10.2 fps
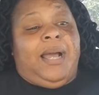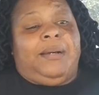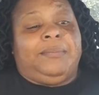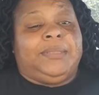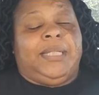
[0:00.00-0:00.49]

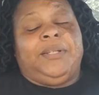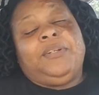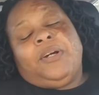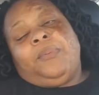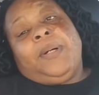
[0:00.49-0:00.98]
I was like,
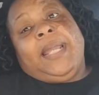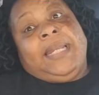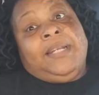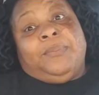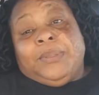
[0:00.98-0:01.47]
you know what?
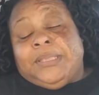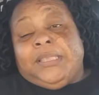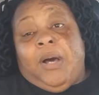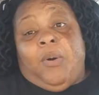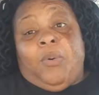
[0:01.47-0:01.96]
And it was
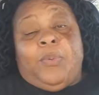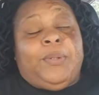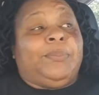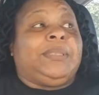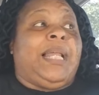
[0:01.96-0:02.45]
low.
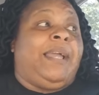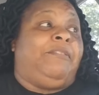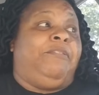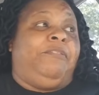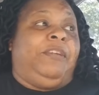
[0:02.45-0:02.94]
It was
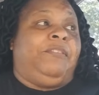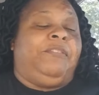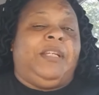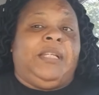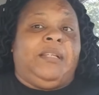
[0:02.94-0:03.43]
like
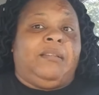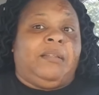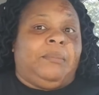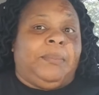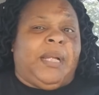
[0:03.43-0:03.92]
$50
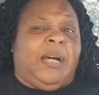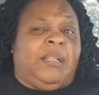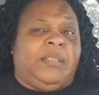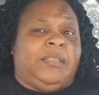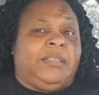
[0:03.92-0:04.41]
some.
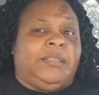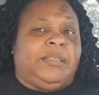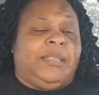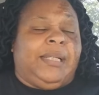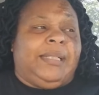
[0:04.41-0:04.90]

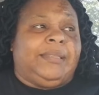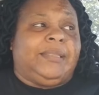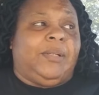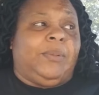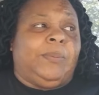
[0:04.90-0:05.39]

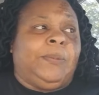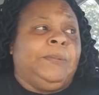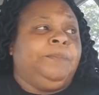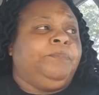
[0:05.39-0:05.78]
And so